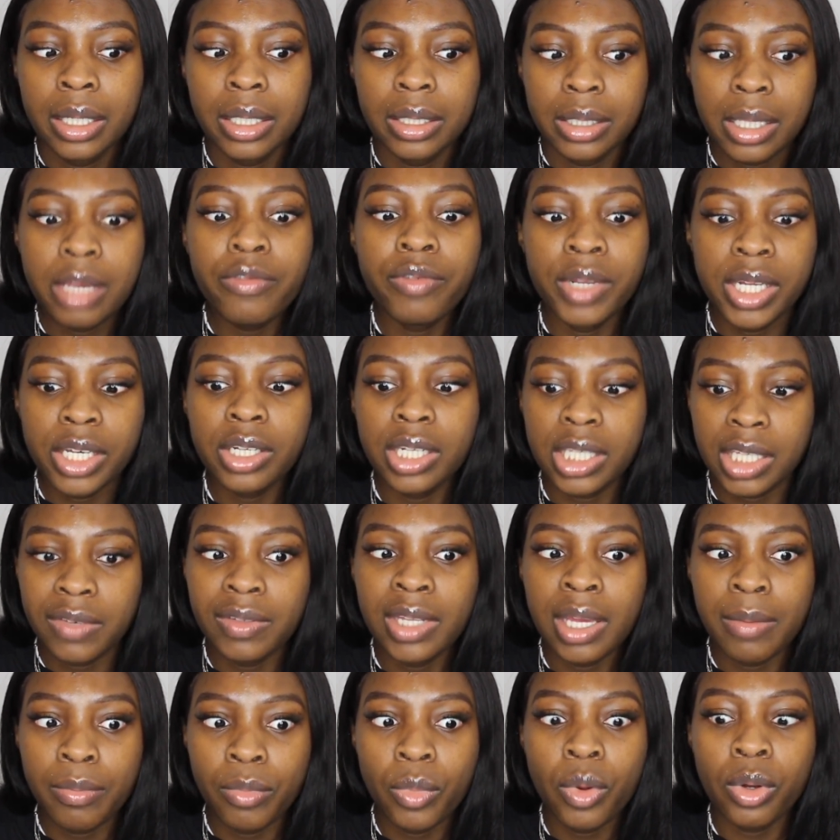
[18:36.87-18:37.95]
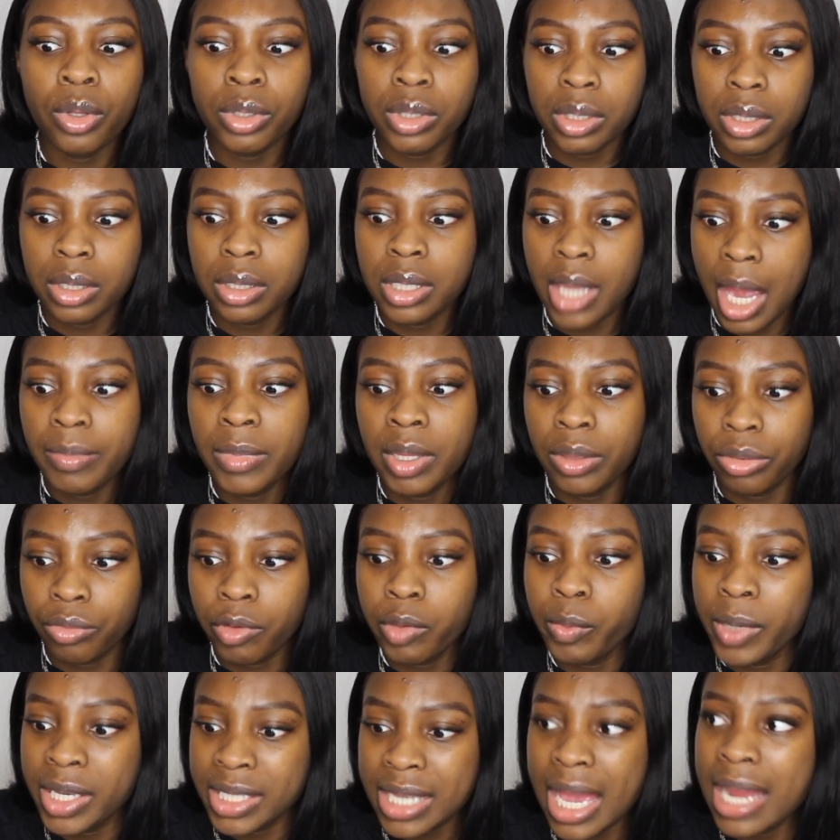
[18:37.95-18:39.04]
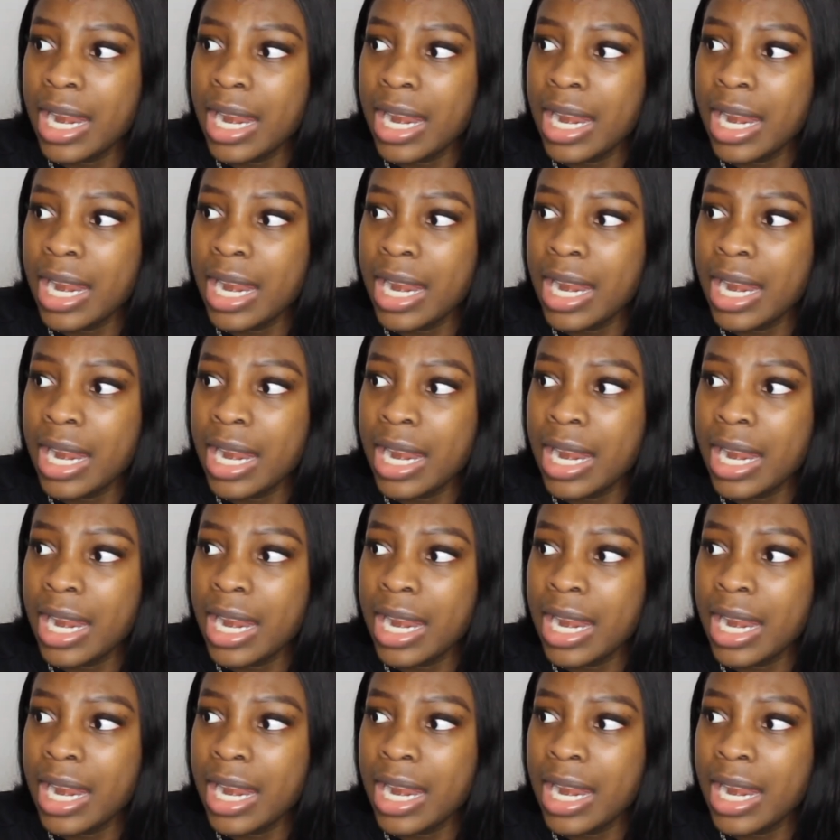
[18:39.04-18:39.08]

They really could have given him more time than 3 weeks.